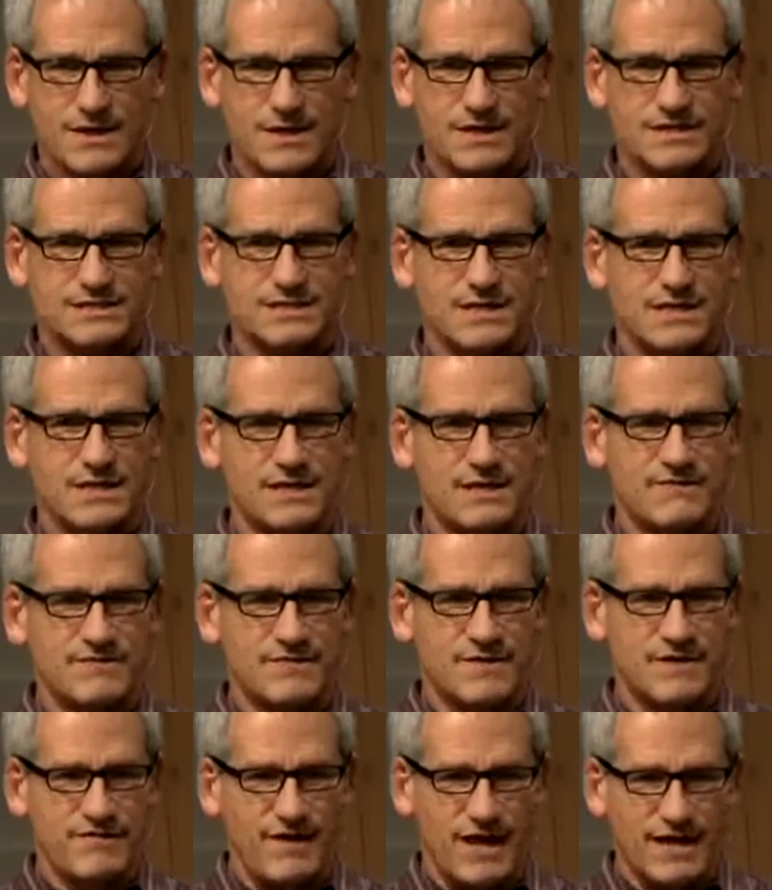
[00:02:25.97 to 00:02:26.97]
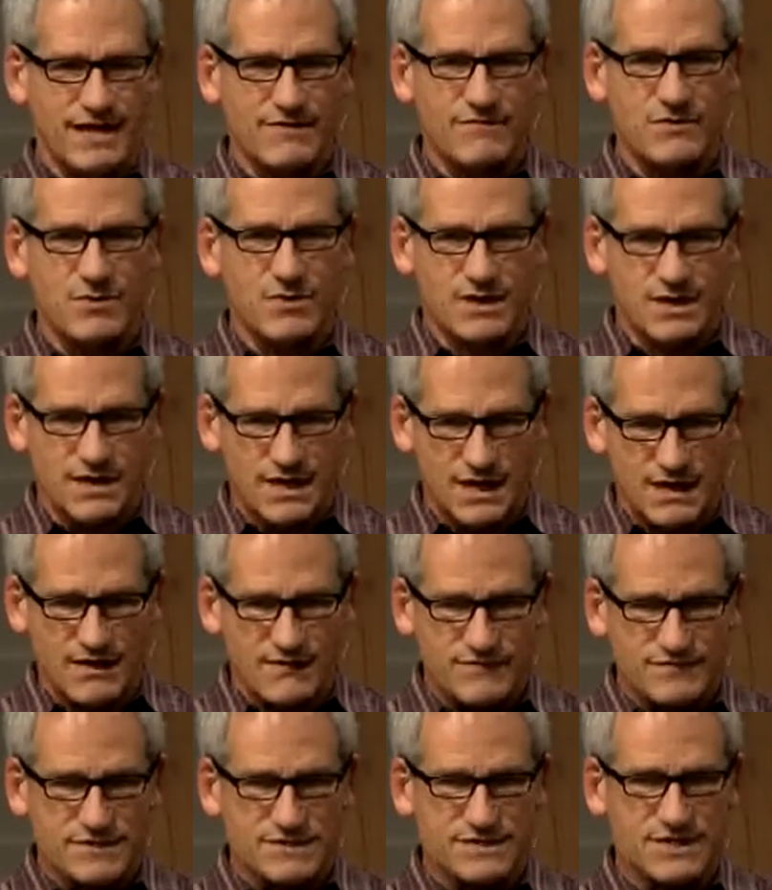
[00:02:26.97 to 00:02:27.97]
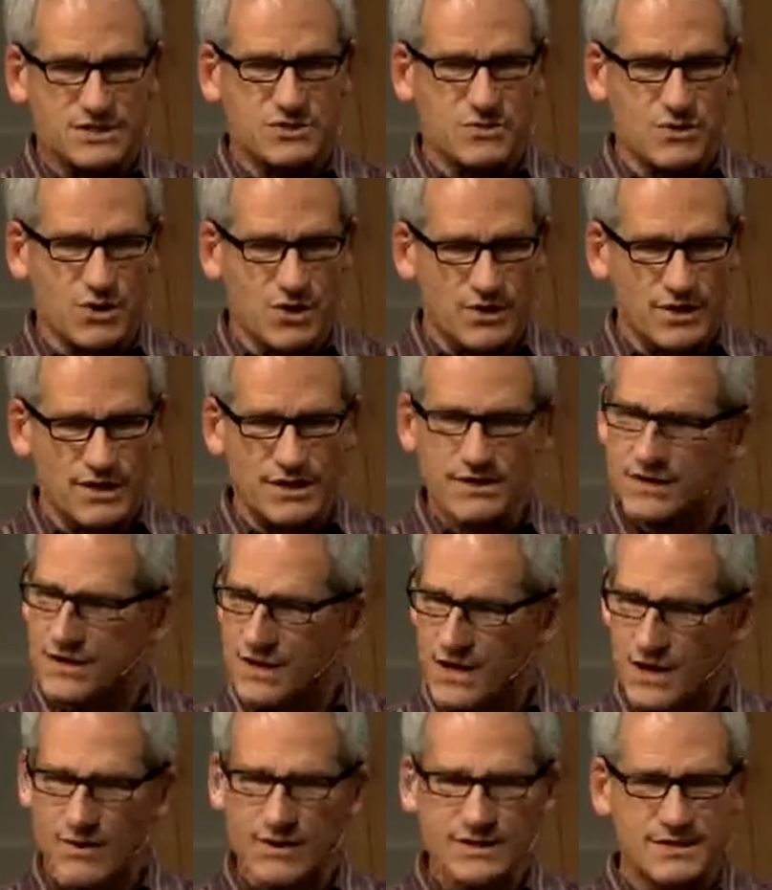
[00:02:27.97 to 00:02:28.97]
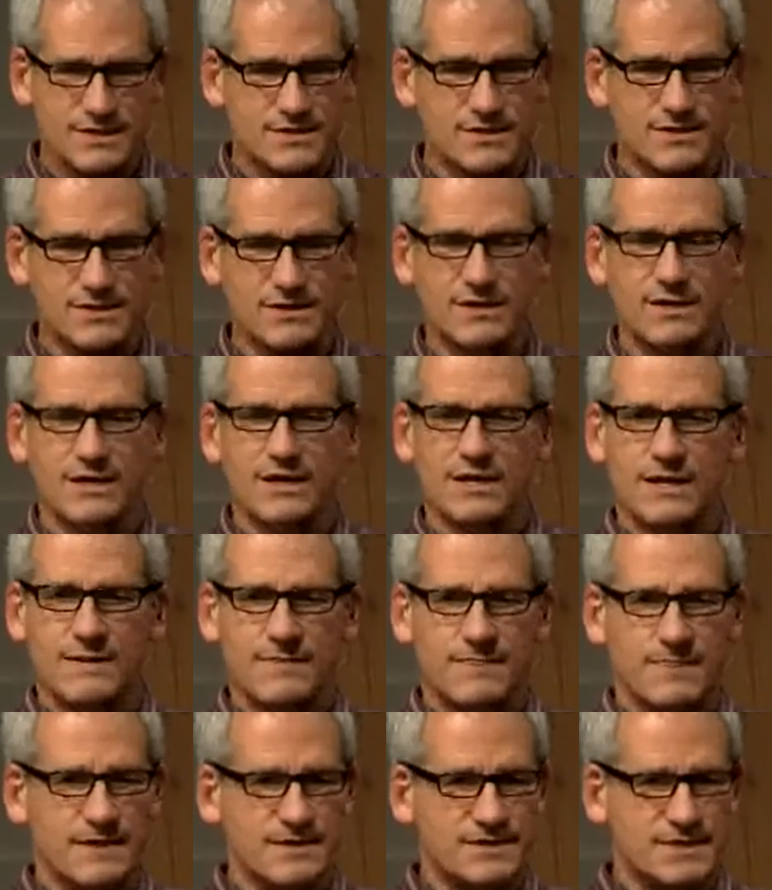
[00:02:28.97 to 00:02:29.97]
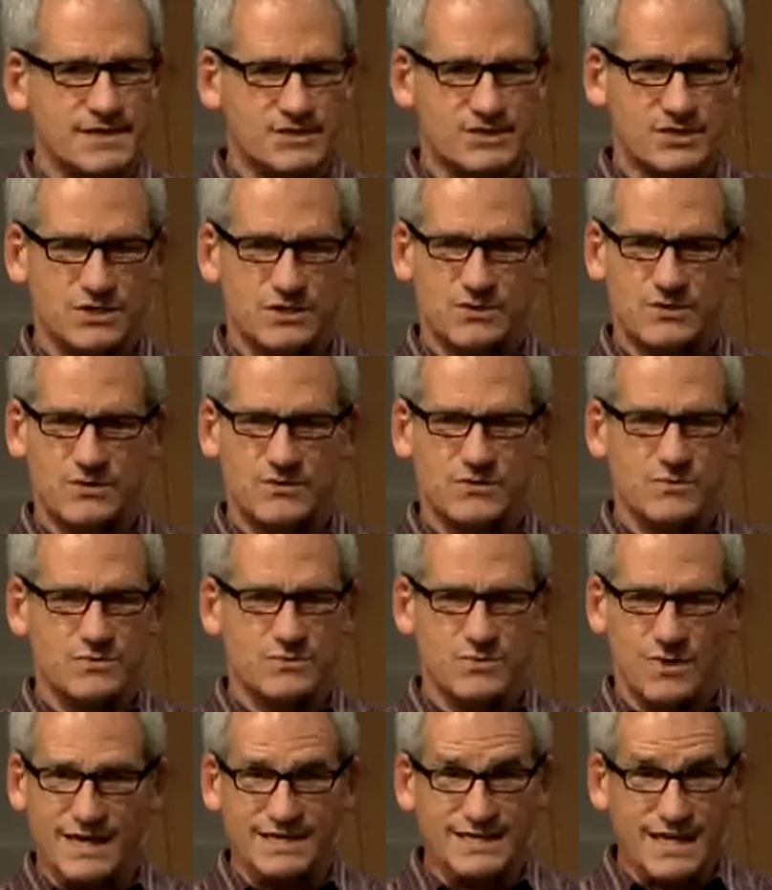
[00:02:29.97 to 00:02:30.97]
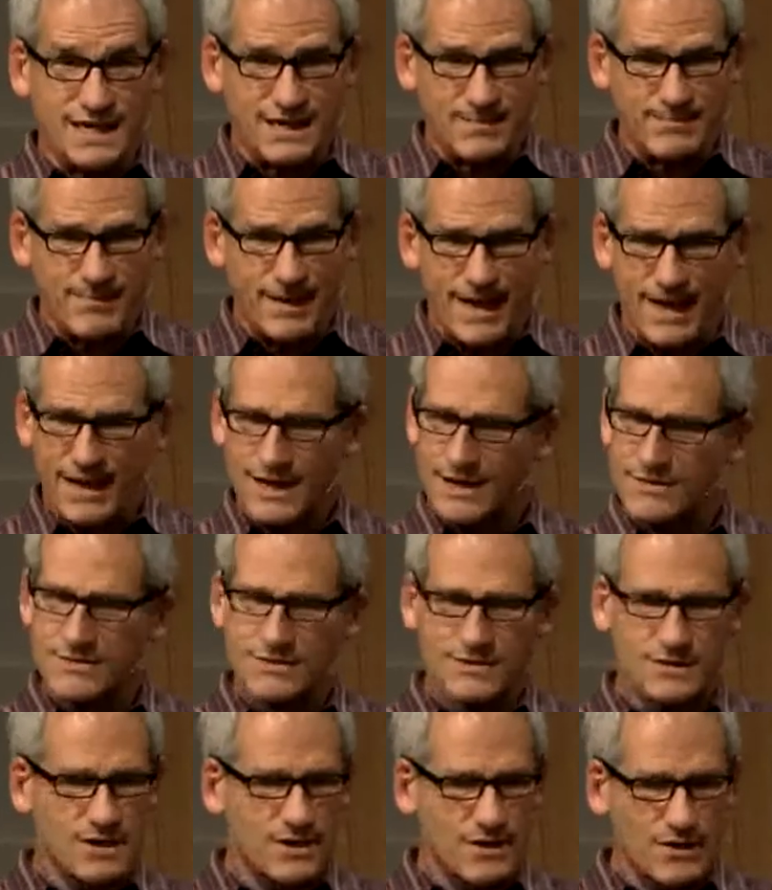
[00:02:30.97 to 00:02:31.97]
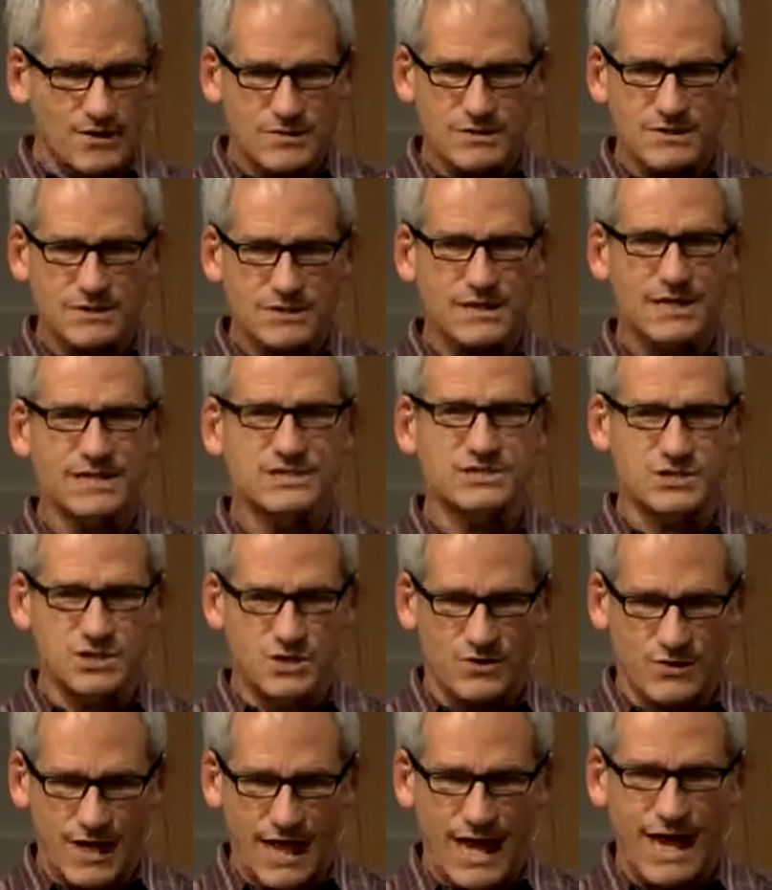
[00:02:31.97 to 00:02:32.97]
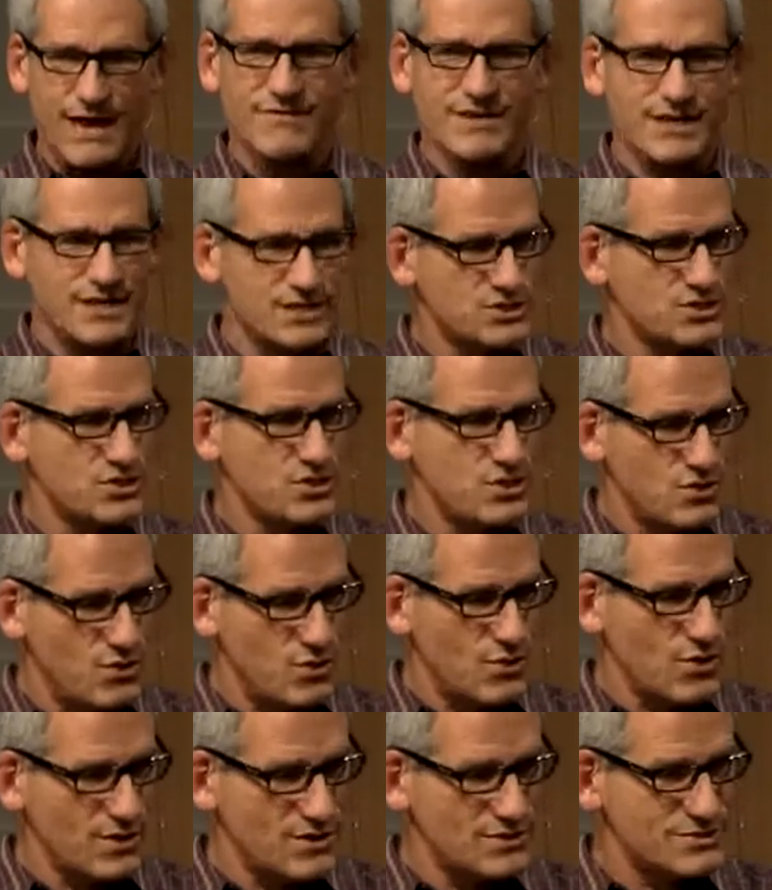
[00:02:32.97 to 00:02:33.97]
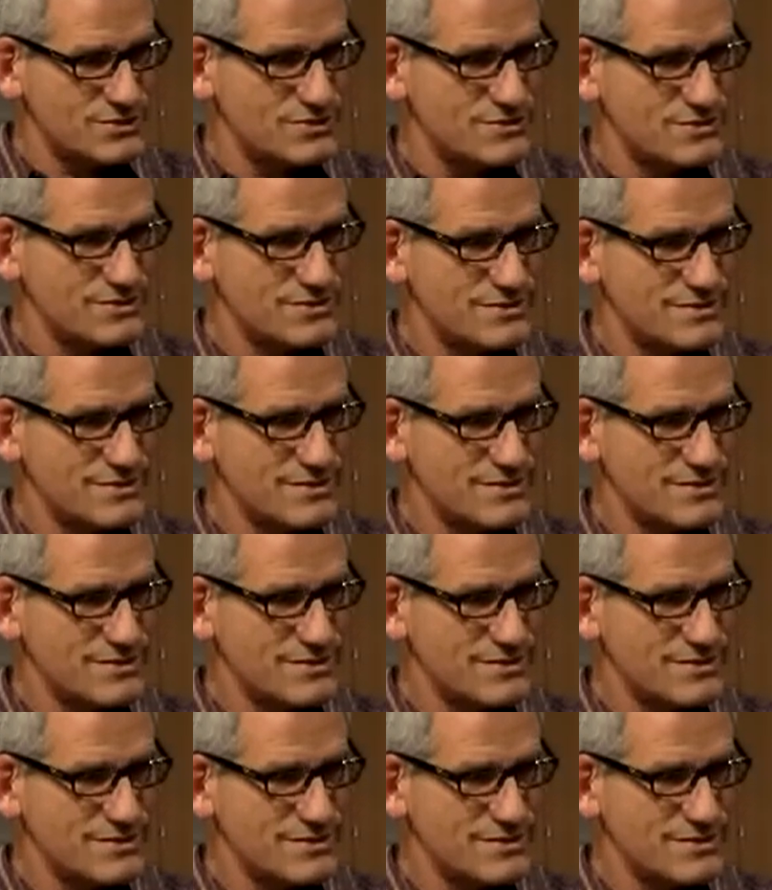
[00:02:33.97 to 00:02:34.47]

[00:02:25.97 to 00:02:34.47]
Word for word: He said, if, if I give you a gift, did you earn it? No, I didn't earn it. Did you, will I take it back? No, it's, you have it, it's yours.